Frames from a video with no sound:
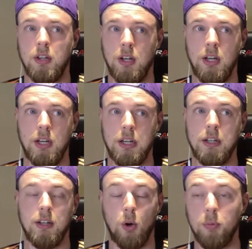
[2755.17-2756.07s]

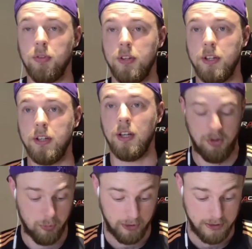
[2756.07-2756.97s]
Hopefully
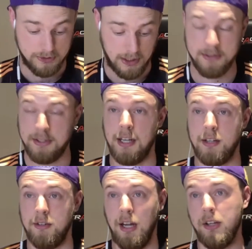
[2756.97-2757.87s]
he stays
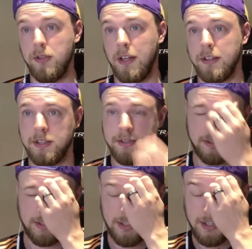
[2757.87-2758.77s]
at Juventus